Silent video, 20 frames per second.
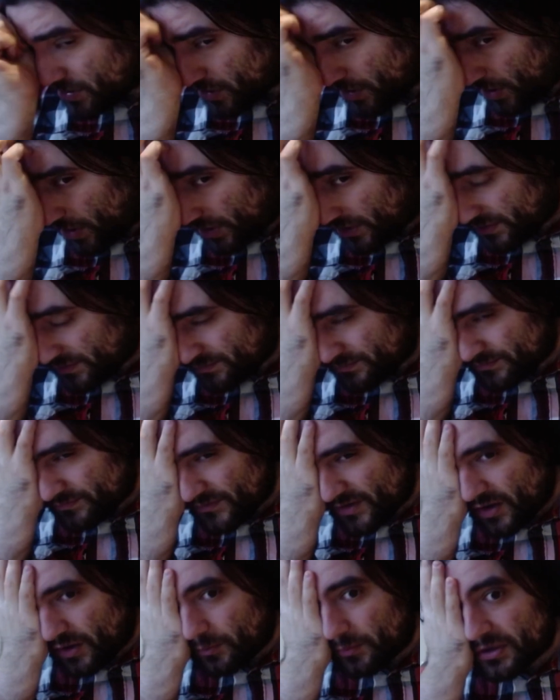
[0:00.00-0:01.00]
god,
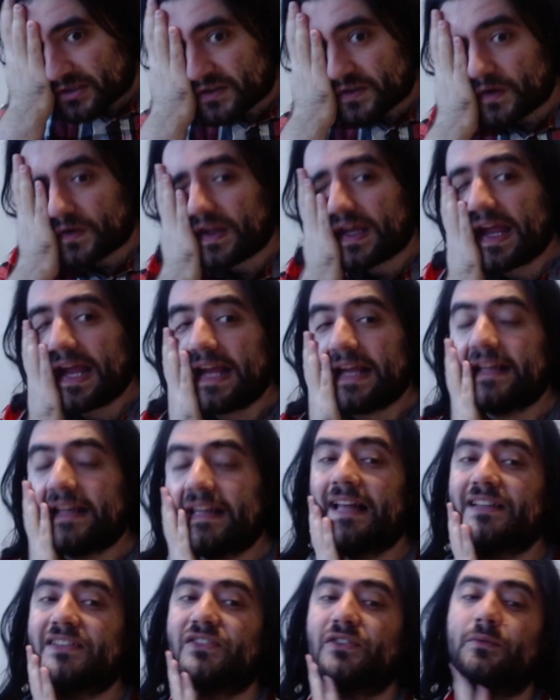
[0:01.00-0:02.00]
I hate
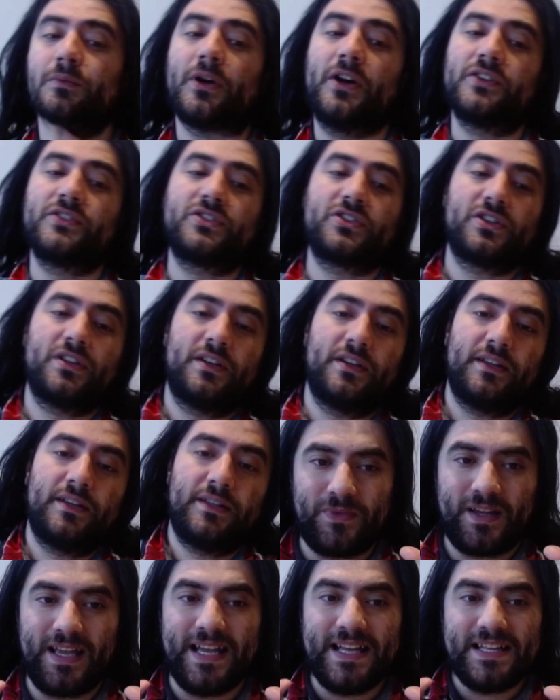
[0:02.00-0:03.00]
that so much.
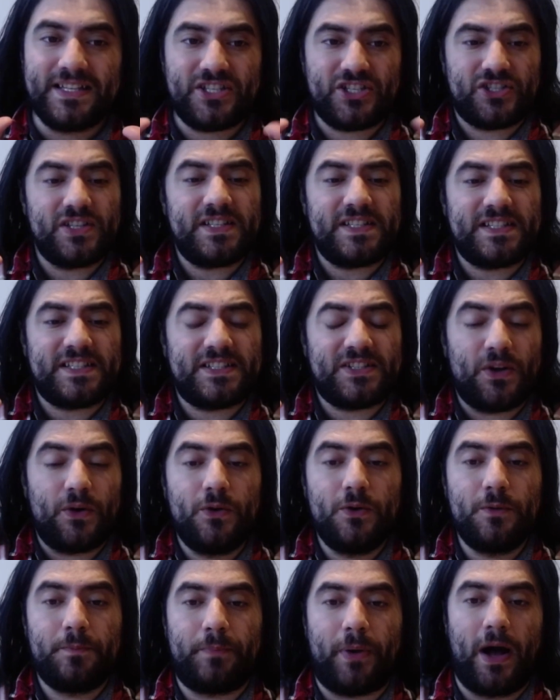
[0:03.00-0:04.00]
It's just
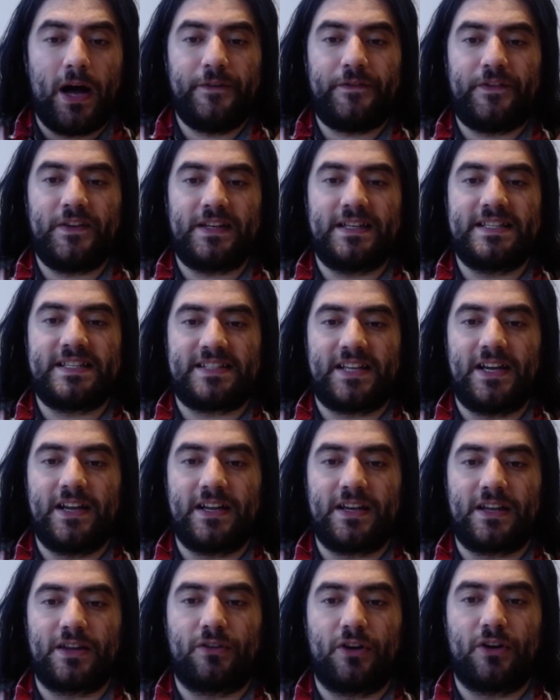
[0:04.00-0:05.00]
so perfectly
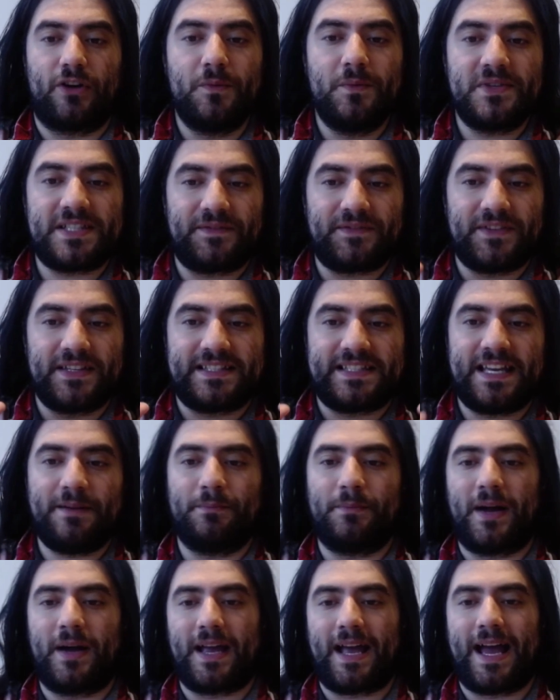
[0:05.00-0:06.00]
circular, I almost have to tip
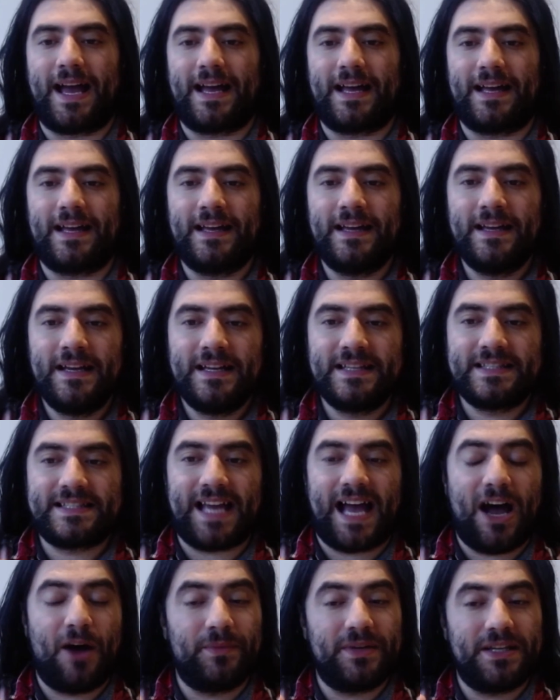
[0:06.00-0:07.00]
my hat to
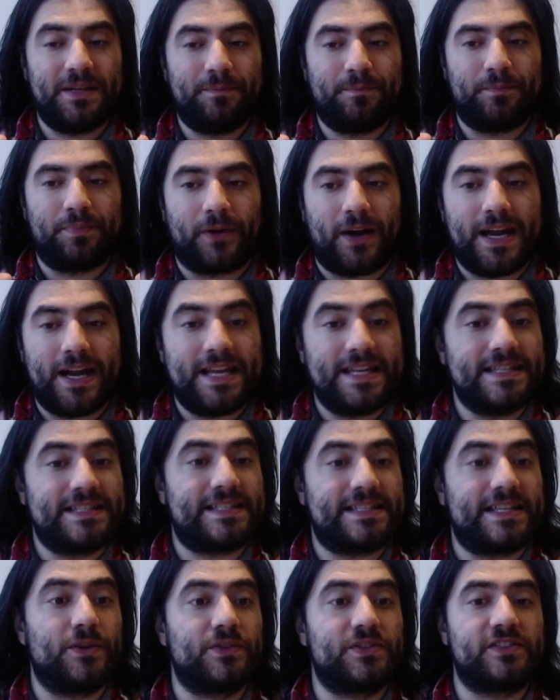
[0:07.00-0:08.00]
how many brain
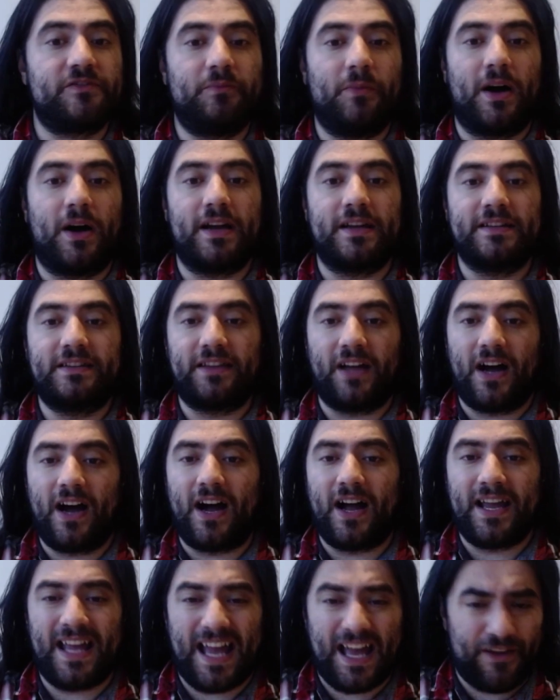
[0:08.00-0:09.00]
cells of mine
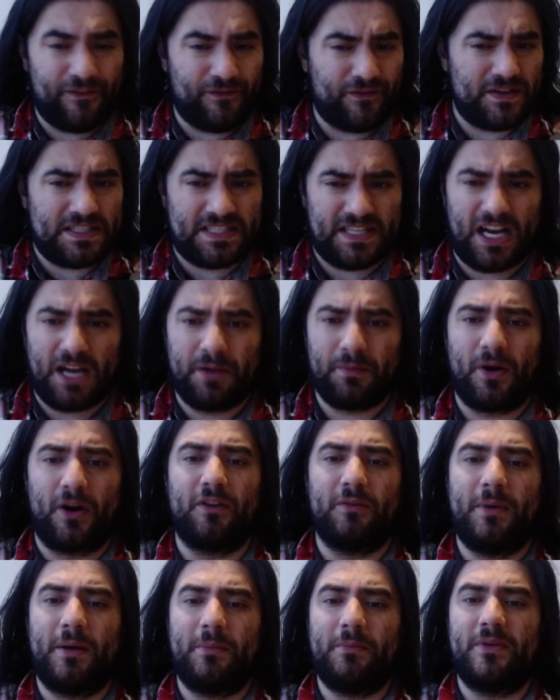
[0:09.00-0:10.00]
die every time I
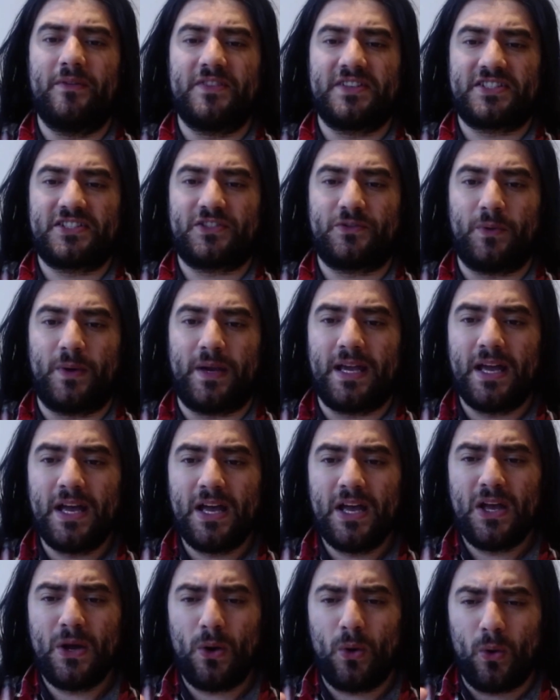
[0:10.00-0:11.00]
remember this tweet
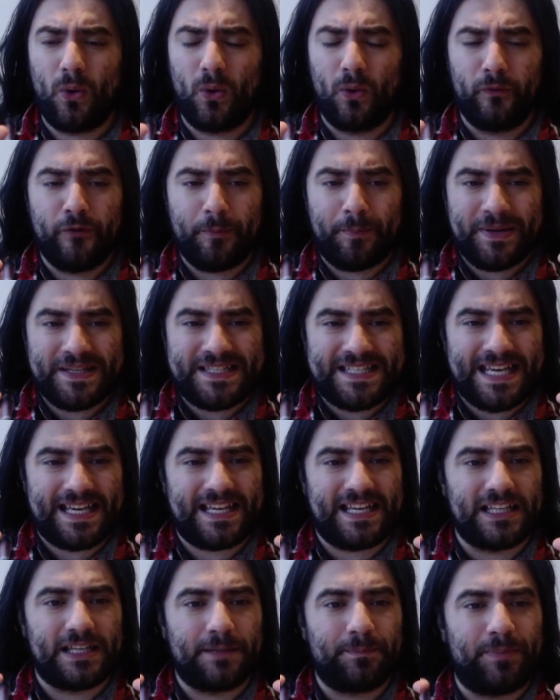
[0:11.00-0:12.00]
or the
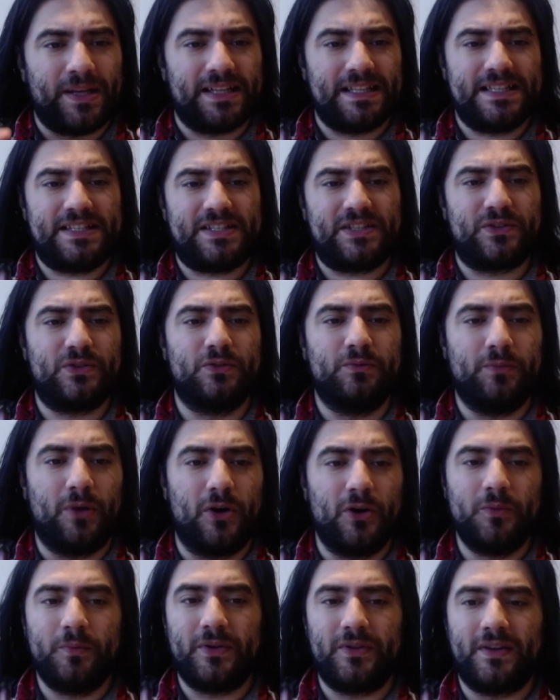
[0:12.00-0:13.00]
particular political
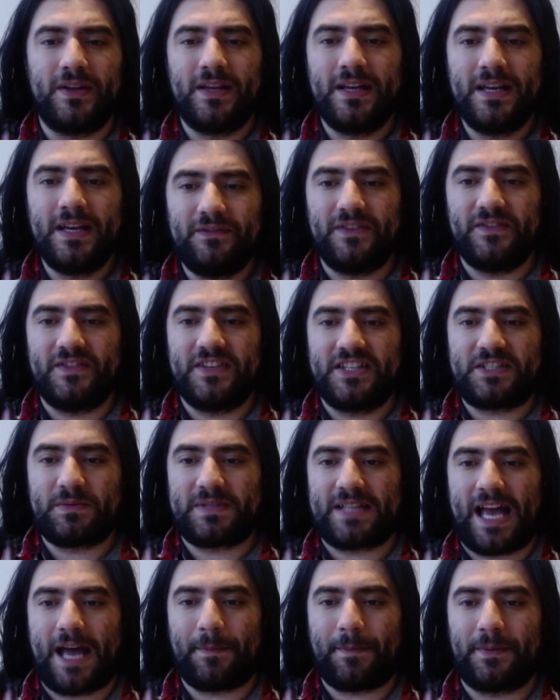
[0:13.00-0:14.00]
moment that this was
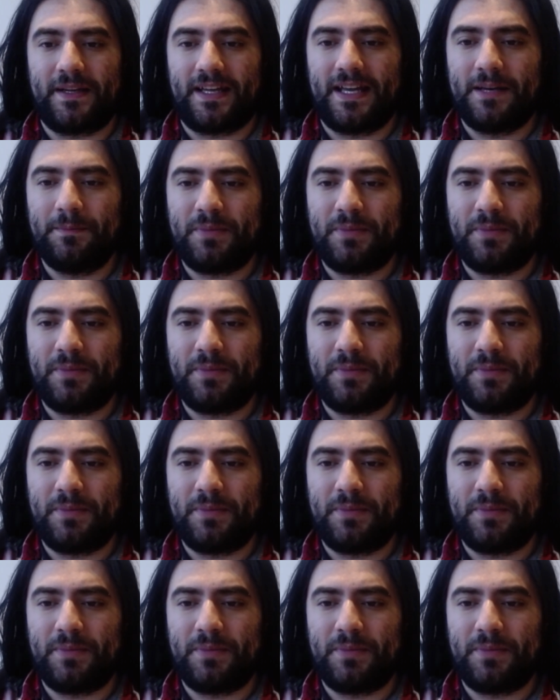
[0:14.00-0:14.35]
happening in,